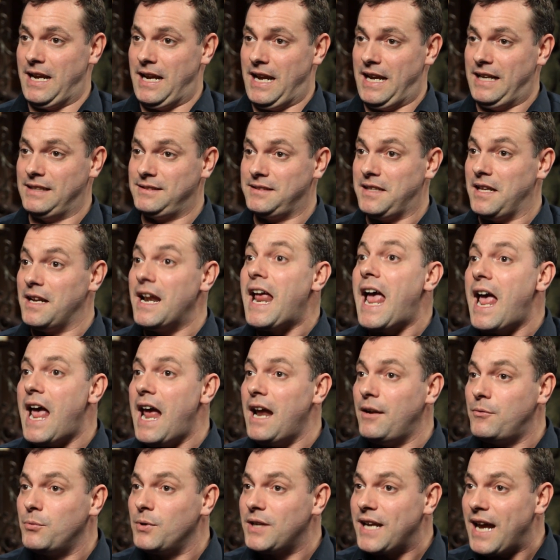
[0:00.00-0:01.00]
is that
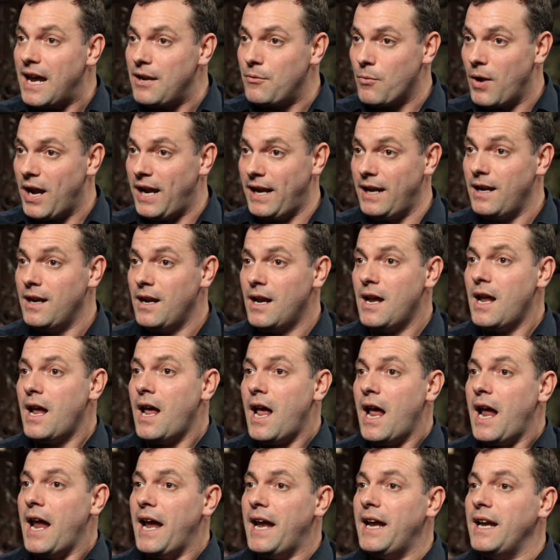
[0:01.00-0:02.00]
Edward Kenway
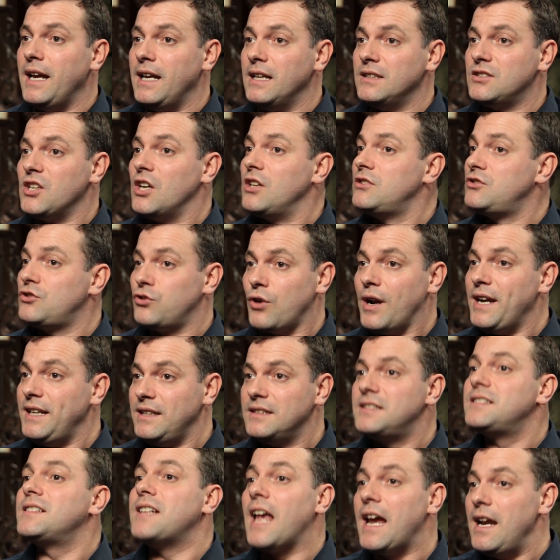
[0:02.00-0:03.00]
is a
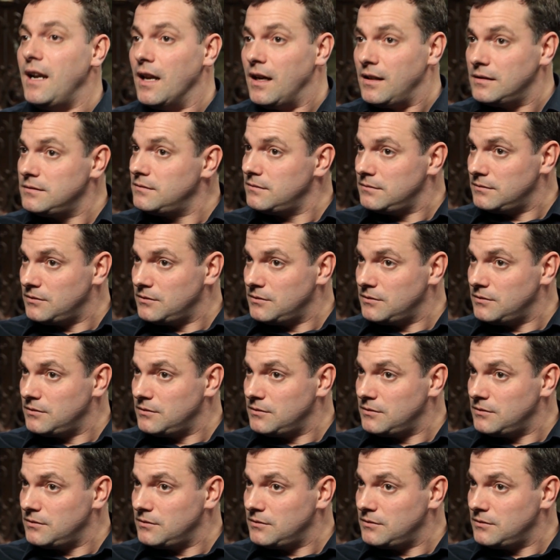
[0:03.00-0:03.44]
trained sailor.